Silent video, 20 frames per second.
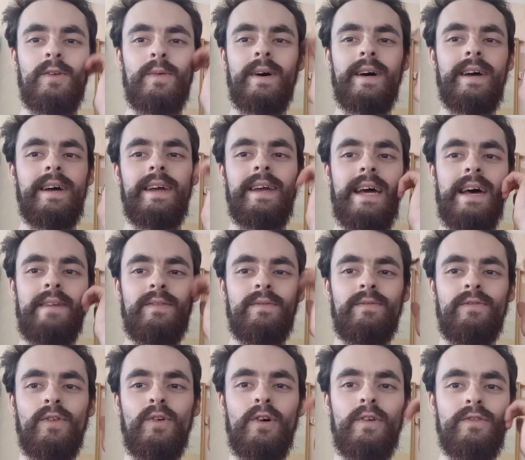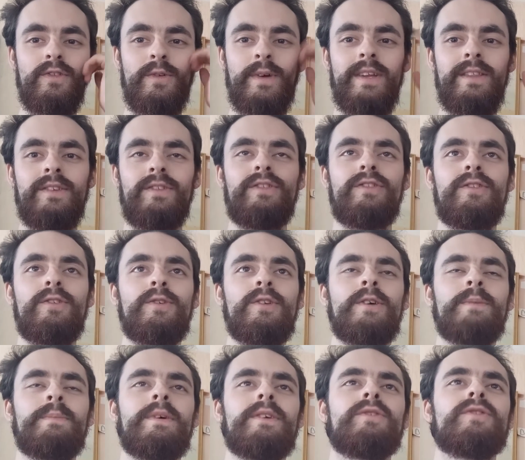know why I haven't thought of doing this
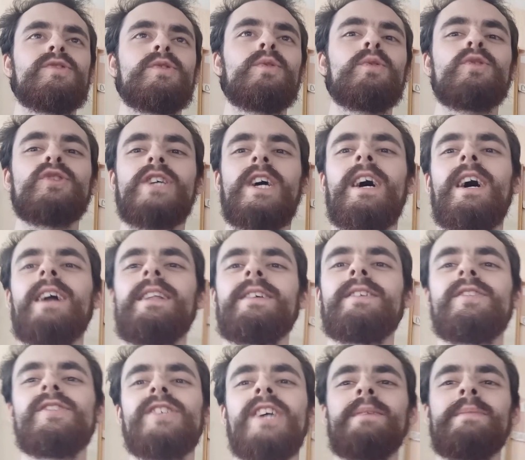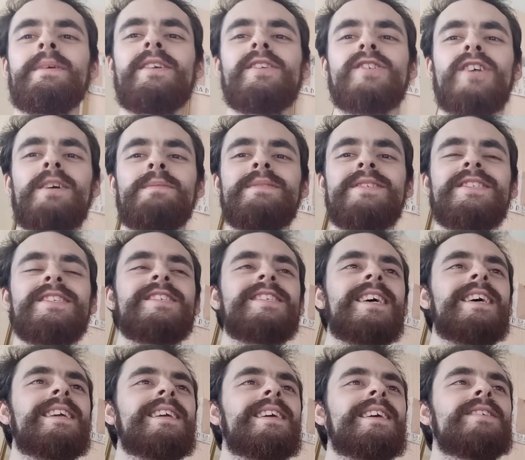sooner, but George Carlin dubbing Thomas the
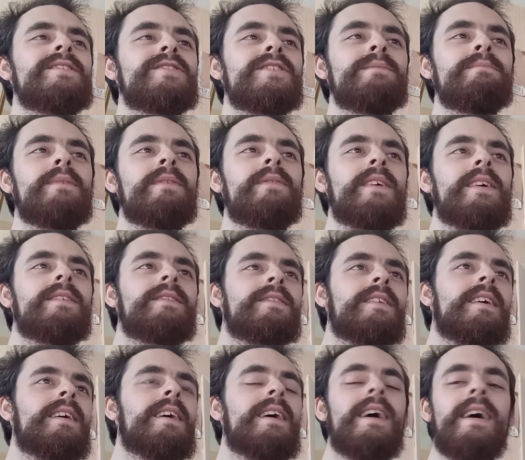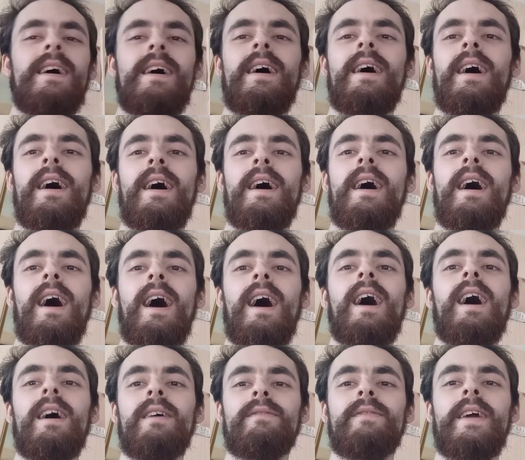Tank Engine with his
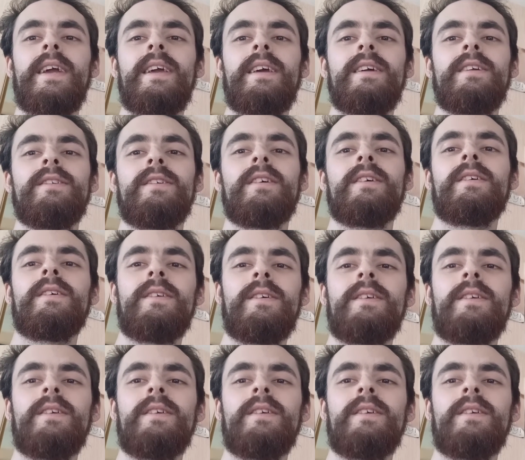R-rated